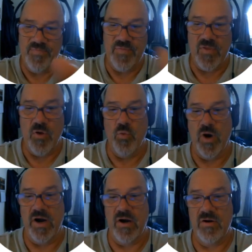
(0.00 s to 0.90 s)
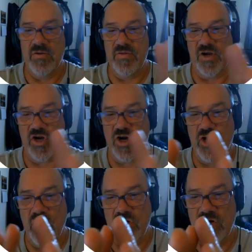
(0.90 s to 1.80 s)
where the
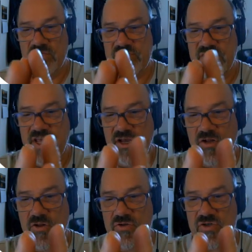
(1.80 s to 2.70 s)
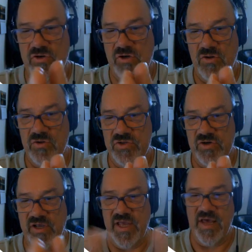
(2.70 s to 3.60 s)
curves get closer and closer
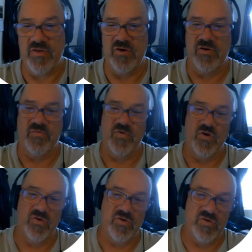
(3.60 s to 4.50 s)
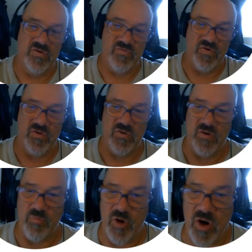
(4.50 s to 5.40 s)
together or further and further
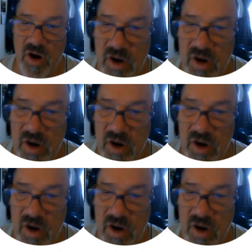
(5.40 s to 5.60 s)
apart,